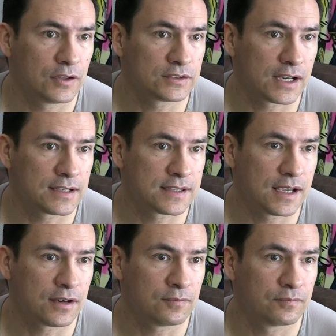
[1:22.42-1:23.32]
Looks like it's
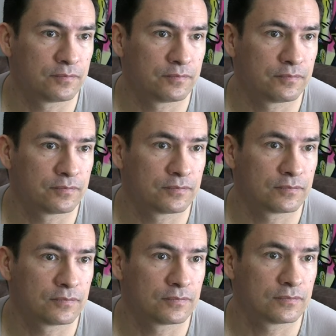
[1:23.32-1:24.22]
there.
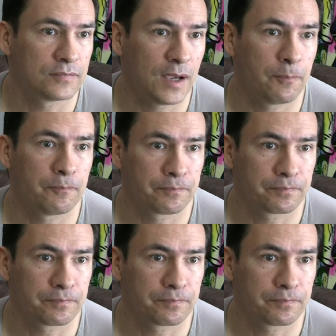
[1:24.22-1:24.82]
Yep.